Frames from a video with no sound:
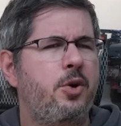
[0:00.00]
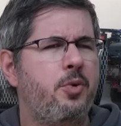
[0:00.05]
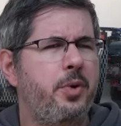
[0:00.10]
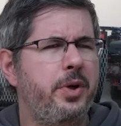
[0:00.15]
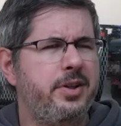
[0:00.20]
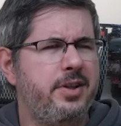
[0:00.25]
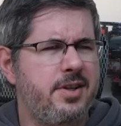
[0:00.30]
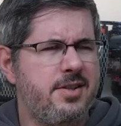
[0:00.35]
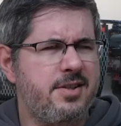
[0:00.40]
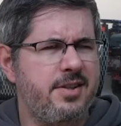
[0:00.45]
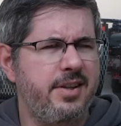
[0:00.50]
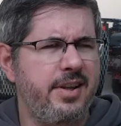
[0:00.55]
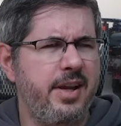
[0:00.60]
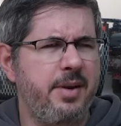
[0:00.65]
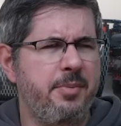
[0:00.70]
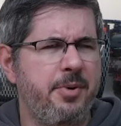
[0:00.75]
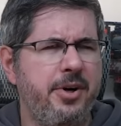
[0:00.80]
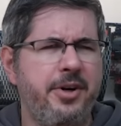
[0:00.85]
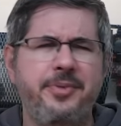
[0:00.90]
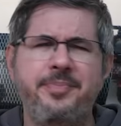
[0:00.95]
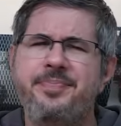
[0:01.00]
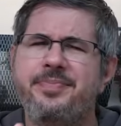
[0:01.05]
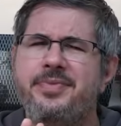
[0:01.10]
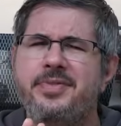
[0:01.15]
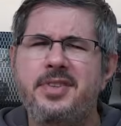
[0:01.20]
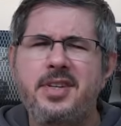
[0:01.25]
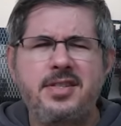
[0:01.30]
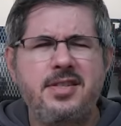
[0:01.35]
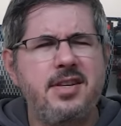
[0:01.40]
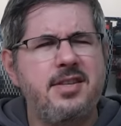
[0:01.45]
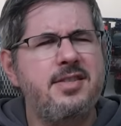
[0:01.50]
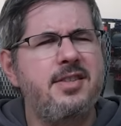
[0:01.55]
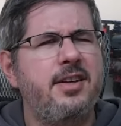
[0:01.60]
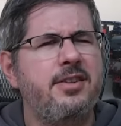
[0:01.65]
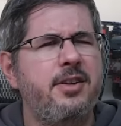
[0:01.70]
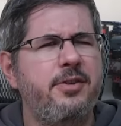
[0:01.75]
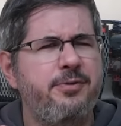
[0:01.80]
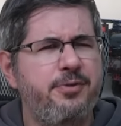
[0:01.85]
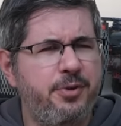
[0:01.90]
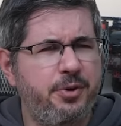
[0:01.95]
A quick disclaimer, this is
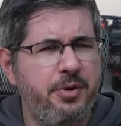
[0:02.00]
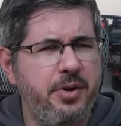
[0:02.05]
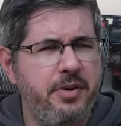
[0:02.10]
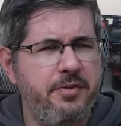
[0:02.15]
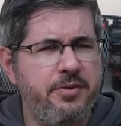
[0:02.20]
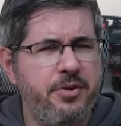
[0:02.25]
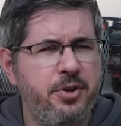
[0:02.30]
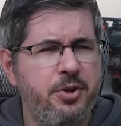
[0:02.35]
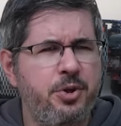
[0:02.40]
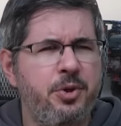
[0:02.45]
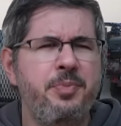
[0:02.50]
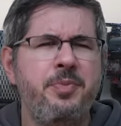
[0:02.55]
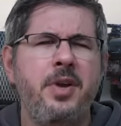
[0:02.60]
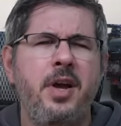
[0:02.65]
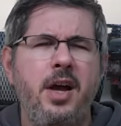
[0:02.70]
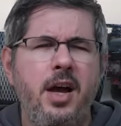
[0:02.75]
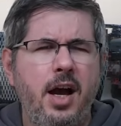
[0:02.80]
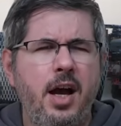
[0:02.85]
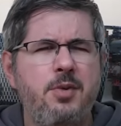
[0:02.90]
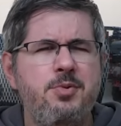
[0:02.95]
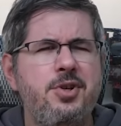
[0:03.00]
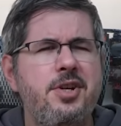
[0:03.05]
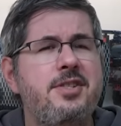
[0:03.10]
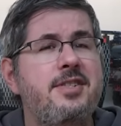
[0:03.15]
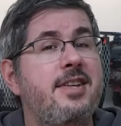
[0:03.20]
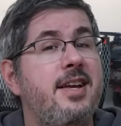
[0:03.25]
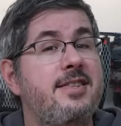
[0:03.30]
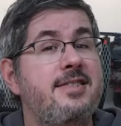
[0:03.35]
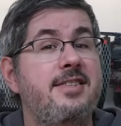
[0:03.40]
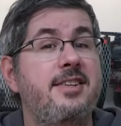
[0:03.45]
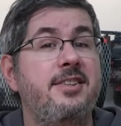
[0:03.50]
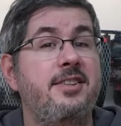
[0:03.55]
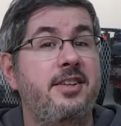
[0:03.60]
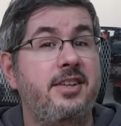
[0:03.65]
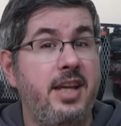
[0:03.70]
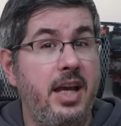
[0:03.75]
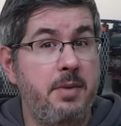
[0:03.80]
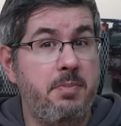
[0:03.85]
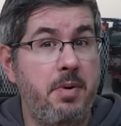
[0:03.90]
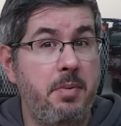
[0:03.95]
not a full review, I'm just testing the
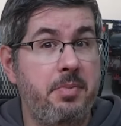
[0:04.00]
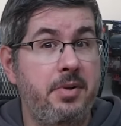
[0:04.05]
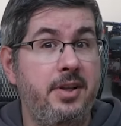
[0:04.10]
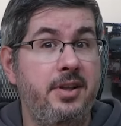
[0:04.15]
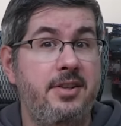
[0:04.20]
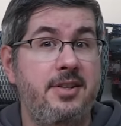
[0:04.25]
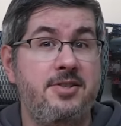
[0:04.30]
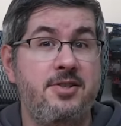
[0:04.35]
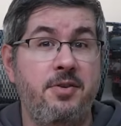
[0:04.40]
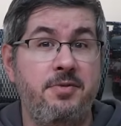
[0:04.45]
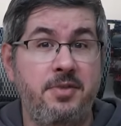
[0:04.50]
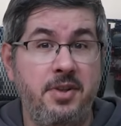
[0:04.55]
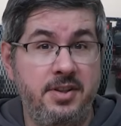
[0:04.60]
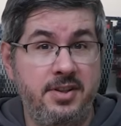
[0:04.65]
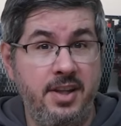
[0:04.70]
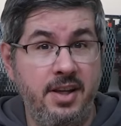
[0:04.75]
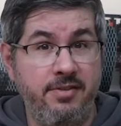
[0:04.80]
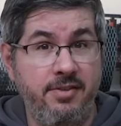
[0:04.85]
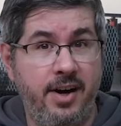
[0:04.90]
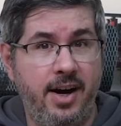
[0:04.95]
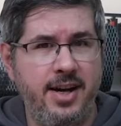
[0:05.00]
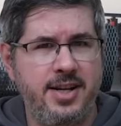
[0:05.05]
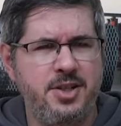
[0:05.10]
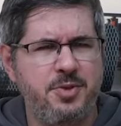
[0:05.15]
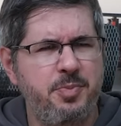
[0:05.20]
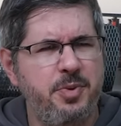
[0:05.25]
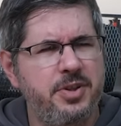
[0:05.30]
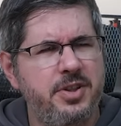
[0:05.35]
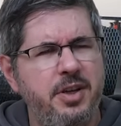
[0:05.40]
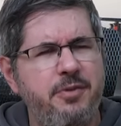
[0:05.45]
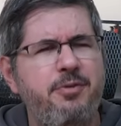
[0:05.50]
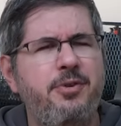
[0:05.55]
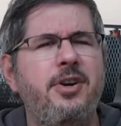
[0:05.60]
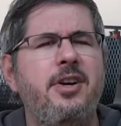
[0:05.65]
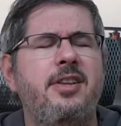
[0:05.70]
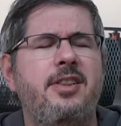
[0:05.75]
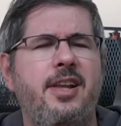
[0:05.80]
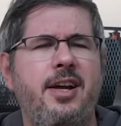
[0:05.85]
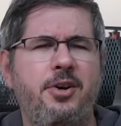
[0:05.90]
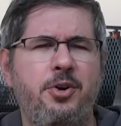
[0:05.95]
capabilities of the device with
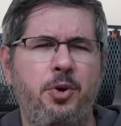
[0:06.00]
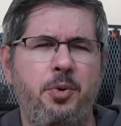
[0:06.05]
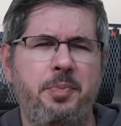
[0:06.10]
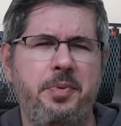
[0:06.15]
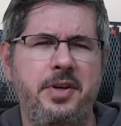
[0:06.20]
different LEGO